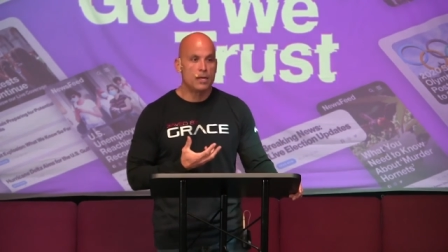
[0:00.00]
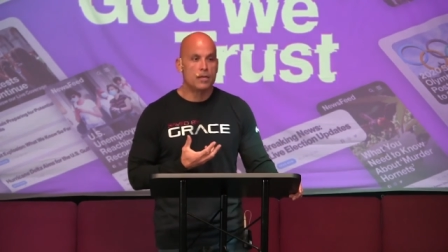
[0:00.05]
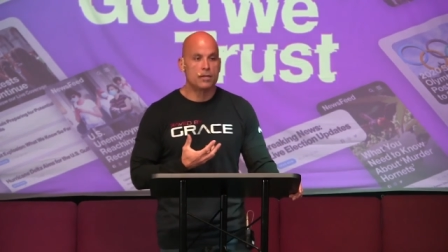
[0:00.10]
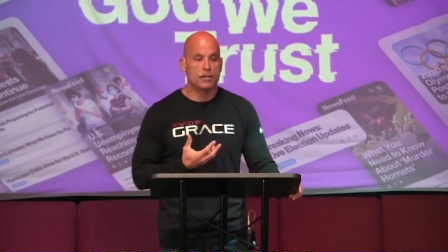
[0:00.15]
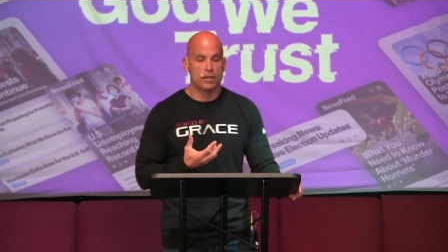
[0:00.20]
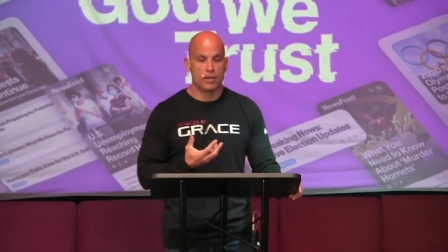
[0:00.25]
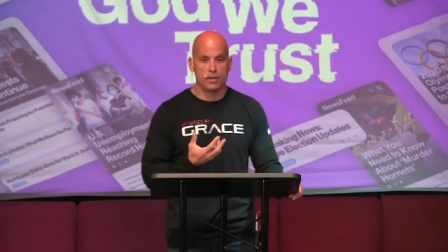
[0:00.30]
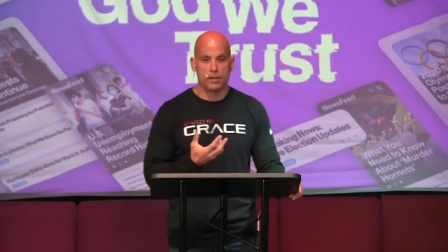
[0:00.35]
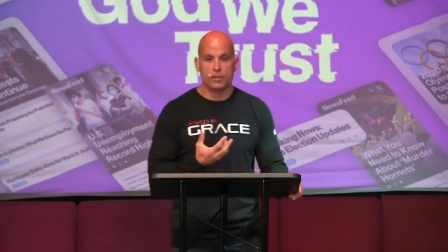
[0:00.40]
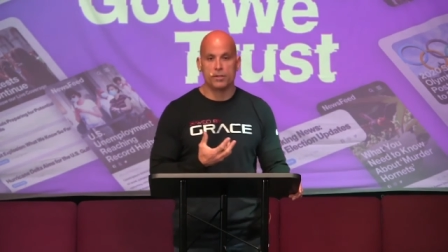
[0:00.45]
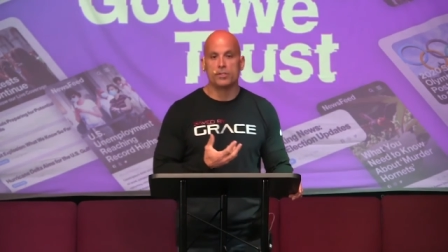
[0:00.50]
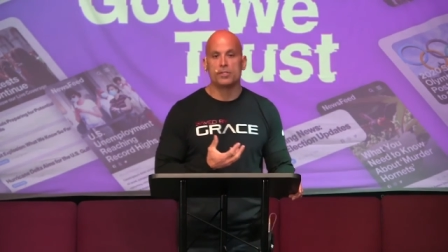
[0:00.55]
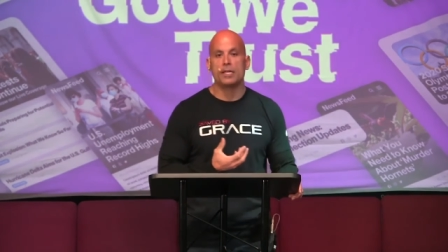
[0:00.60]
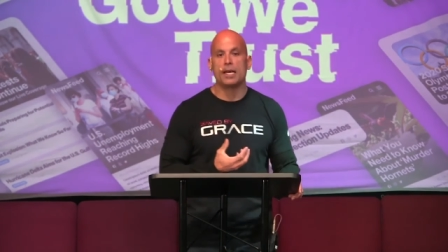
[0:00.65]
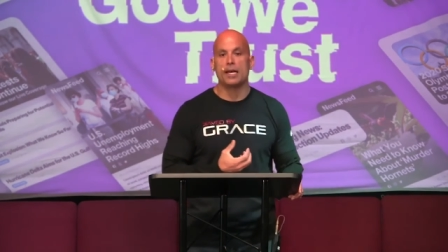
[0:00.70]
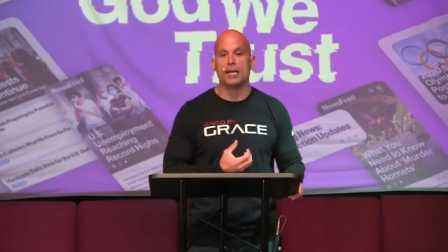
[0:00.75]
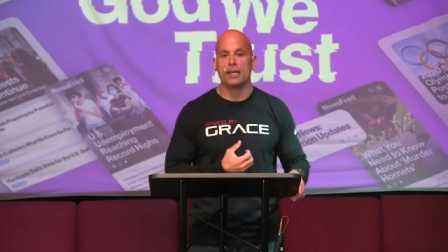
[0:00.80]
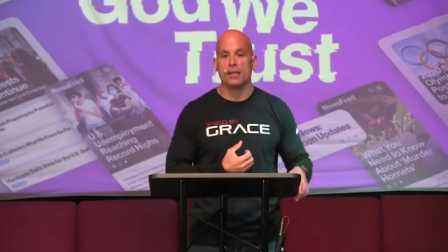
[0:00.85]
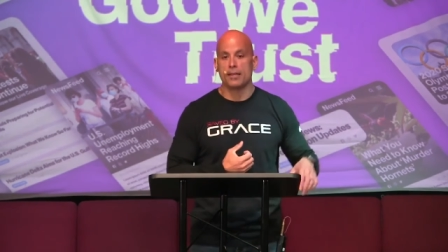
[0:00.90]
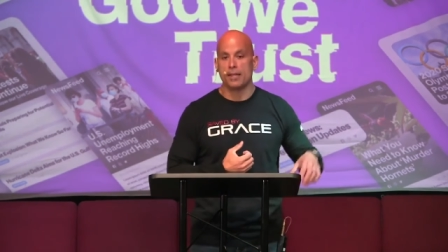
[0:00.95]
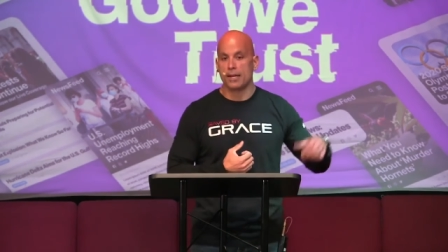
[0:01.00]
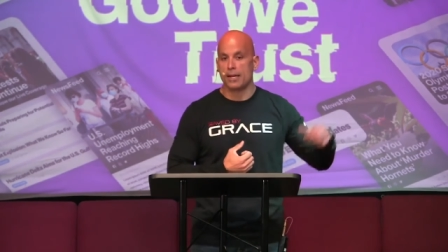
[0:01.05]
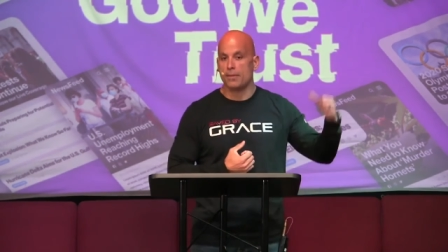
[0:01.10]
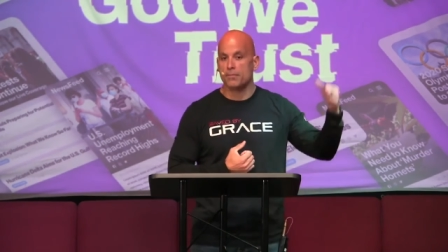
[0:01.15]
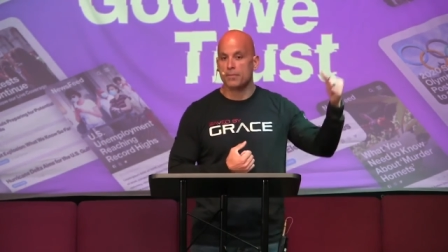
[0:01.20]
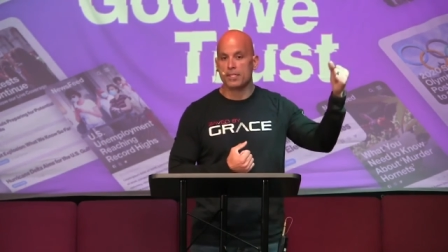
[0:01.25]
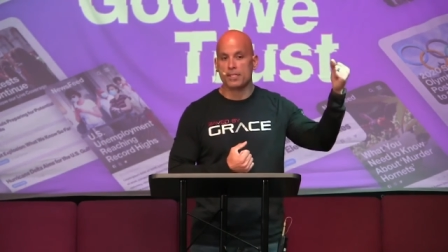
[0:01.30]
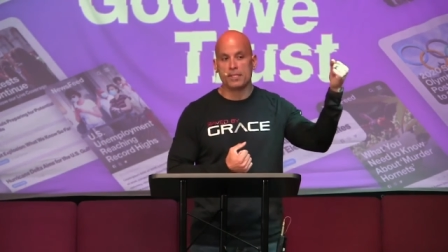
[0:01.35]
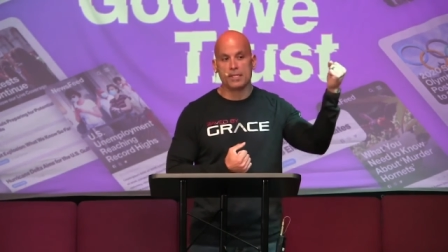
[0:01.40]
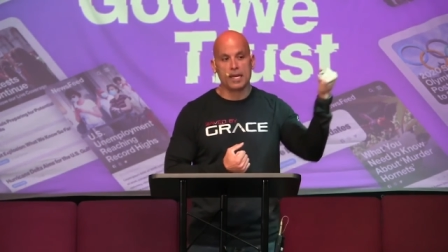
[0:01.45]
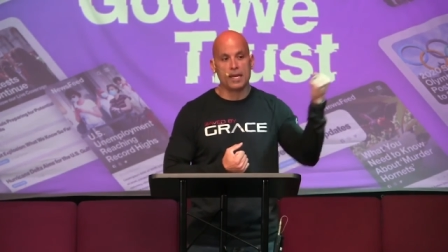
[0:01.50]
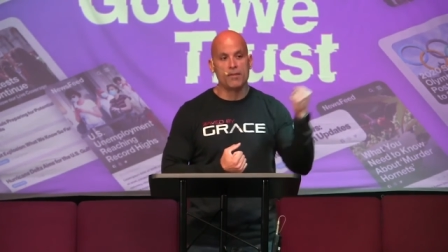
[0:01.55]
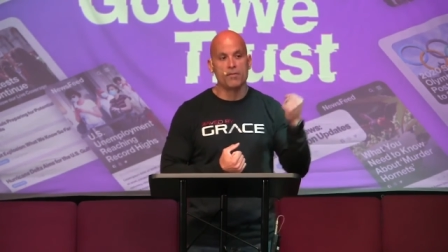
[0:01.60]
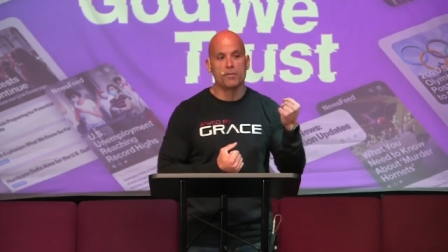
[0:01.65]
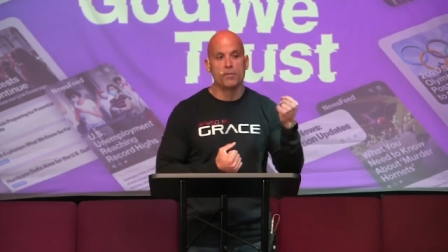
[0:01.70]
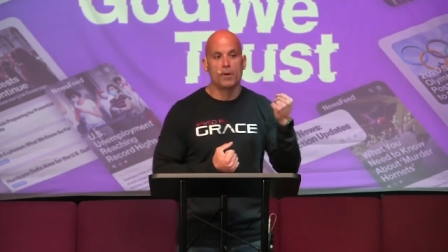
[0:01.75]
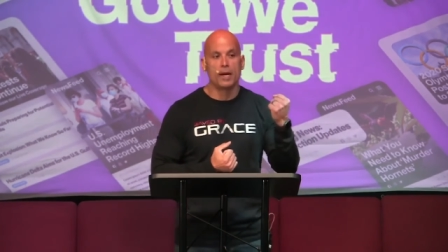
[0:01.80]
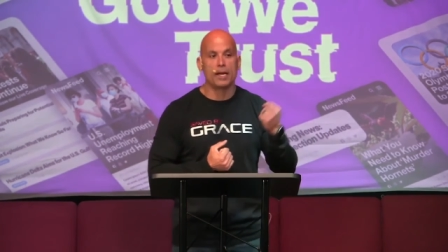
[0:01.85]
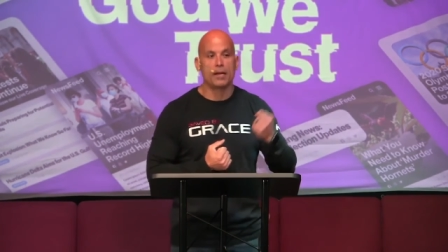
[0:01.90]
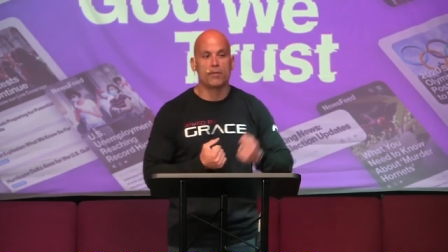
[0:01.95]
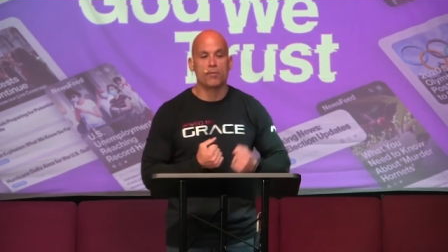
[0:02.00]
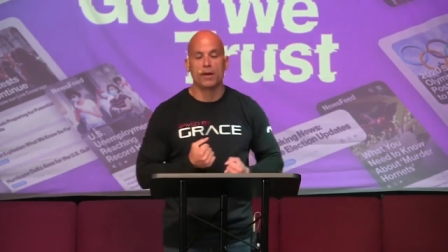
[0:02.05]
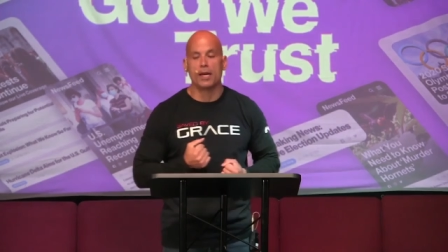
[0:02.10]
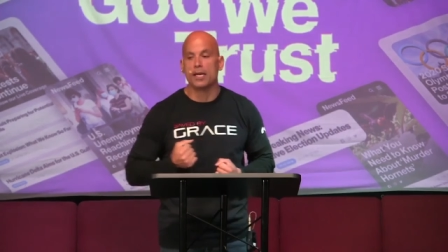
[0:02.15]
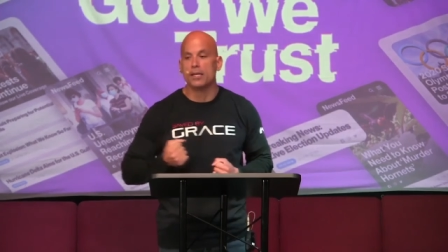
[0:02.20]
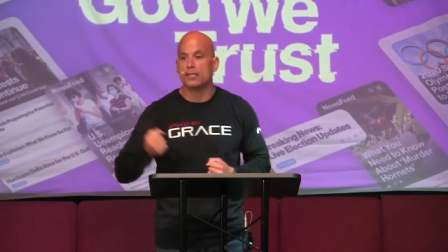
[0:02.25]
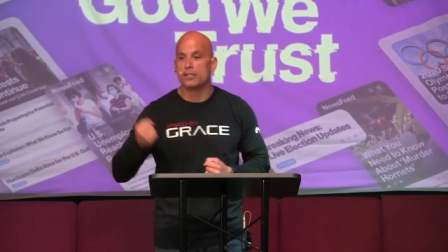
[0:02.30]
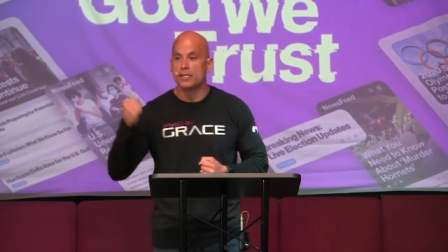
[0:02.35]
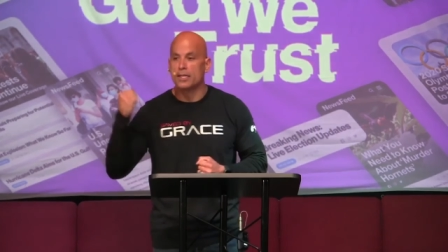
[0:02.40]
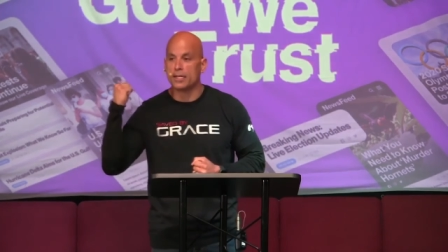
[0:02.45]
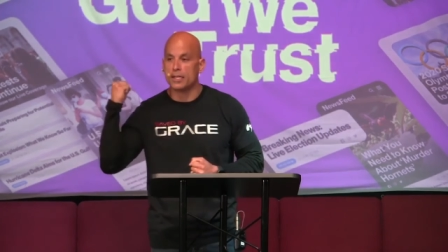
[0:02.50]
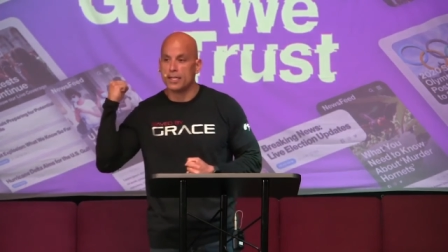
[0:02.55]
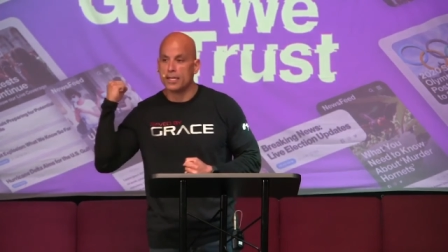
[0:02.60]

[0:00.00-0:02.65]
to understanding that I'm saved by grace and